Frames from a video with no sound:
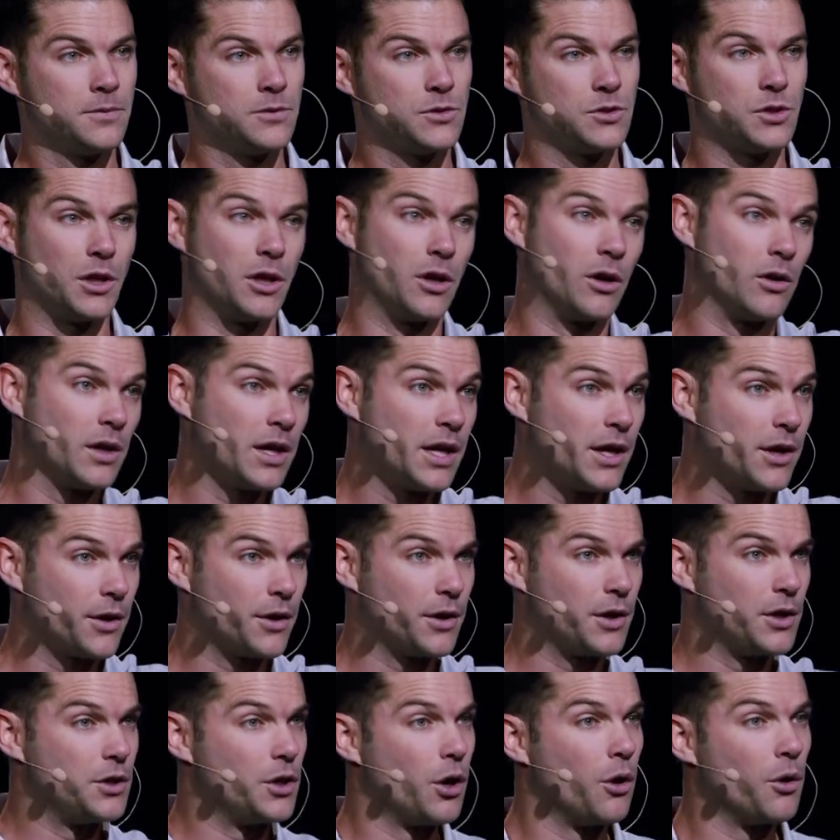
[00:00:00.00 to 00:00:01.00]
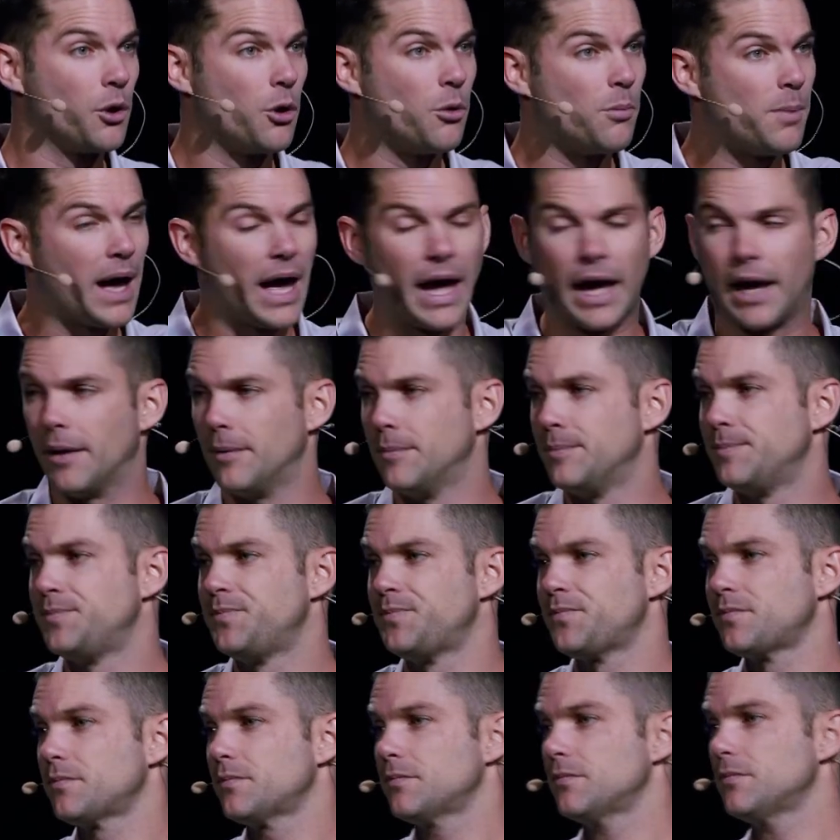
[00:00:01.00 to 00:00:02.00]
So, you don't hear, you don't obey.
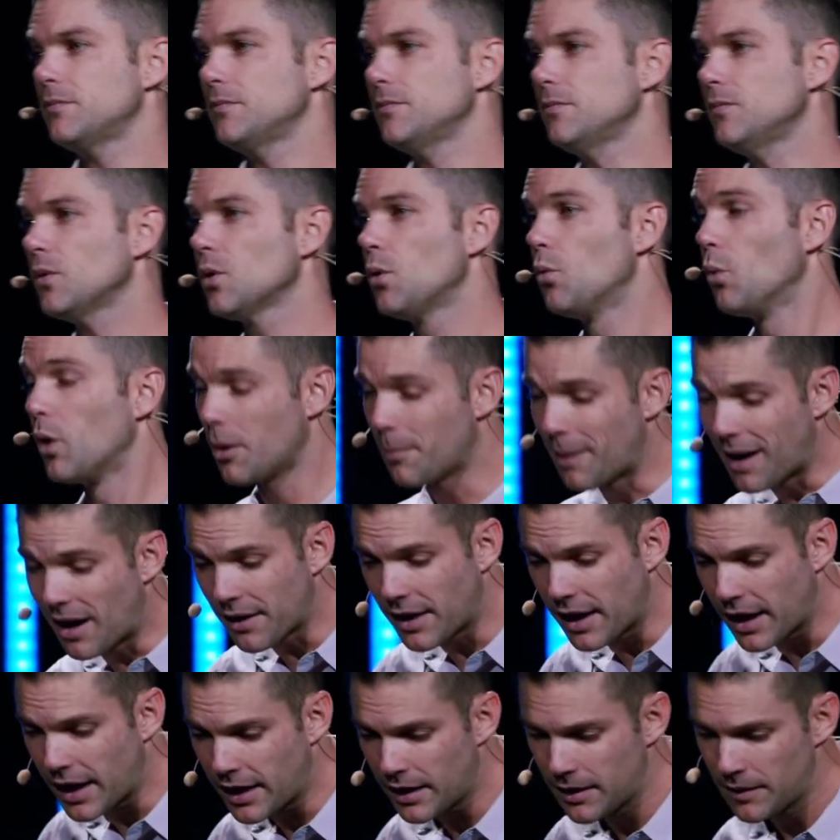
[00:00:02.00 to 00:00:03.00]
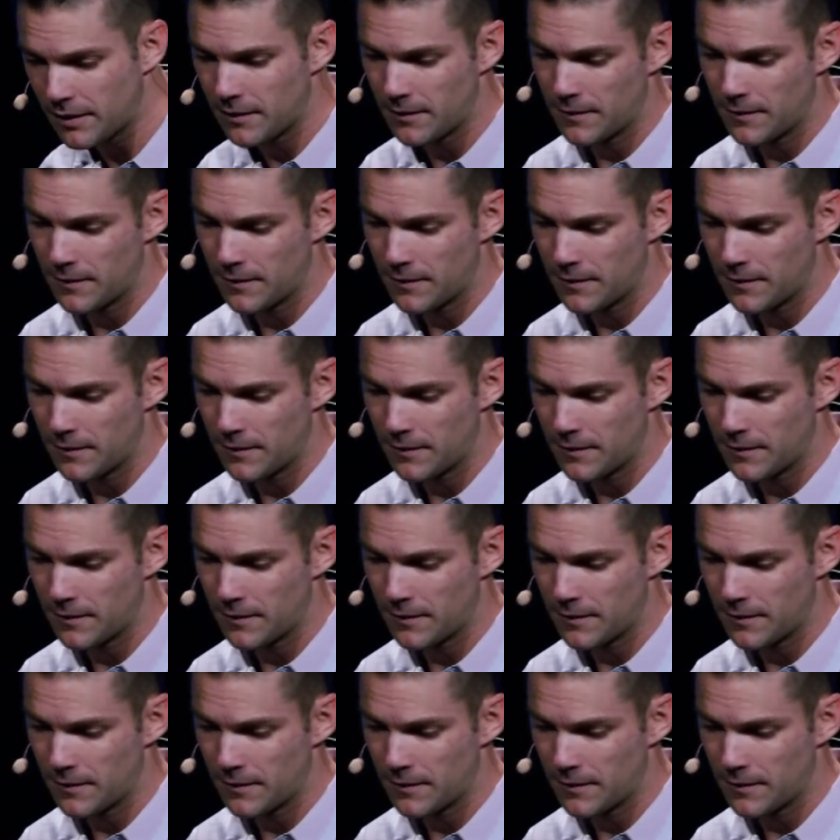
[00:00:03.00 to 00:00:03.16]
What about a